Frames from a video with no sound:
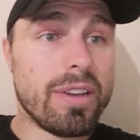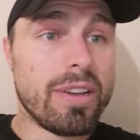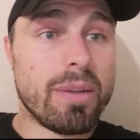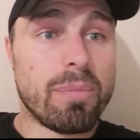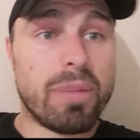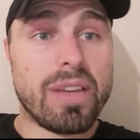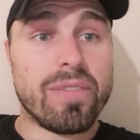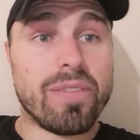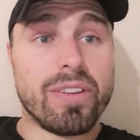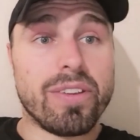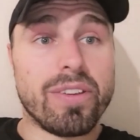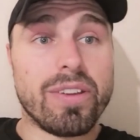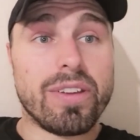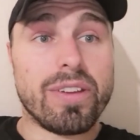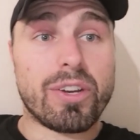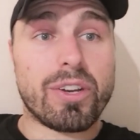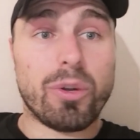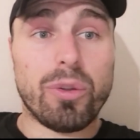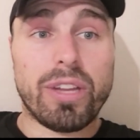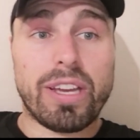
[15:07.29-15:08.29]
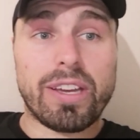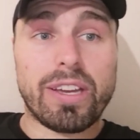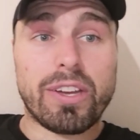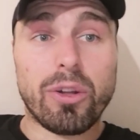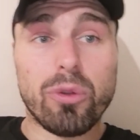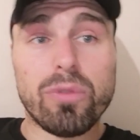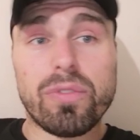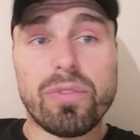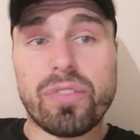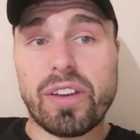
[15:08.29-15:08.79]
bit of a
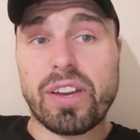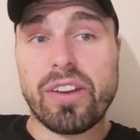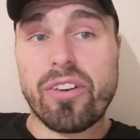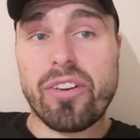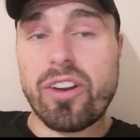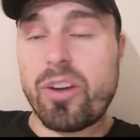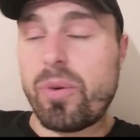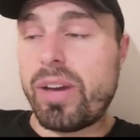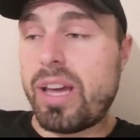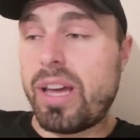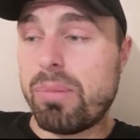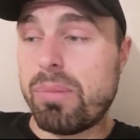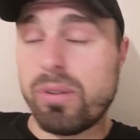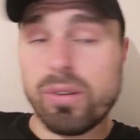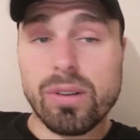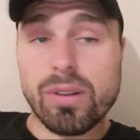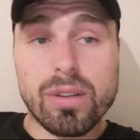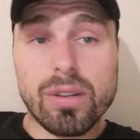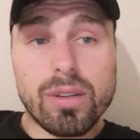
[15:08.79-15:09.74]
cult figure in a way, but